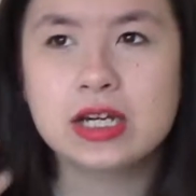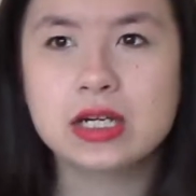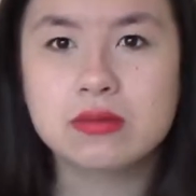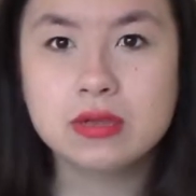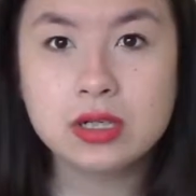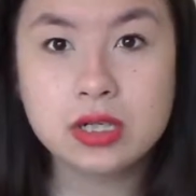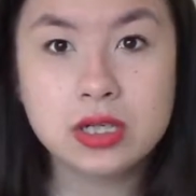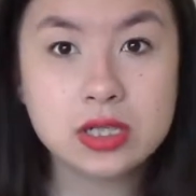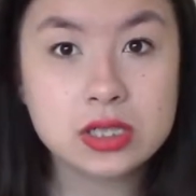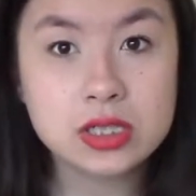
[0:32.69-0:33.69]
I really
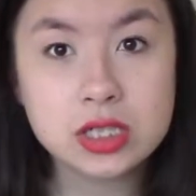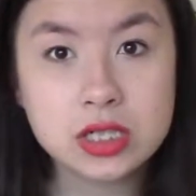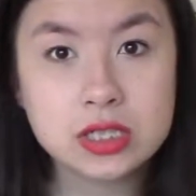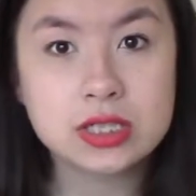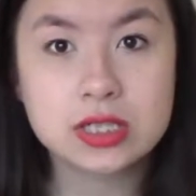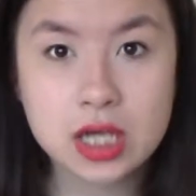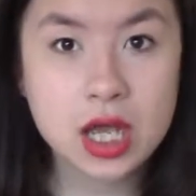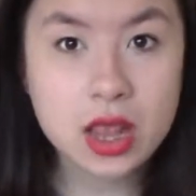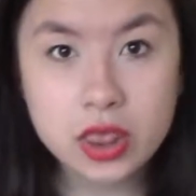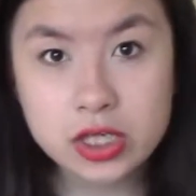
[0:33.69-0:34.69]
need to
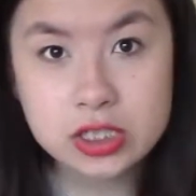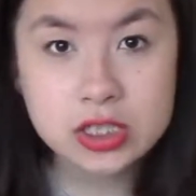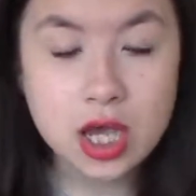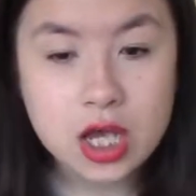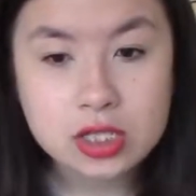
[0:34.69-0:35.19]
scan this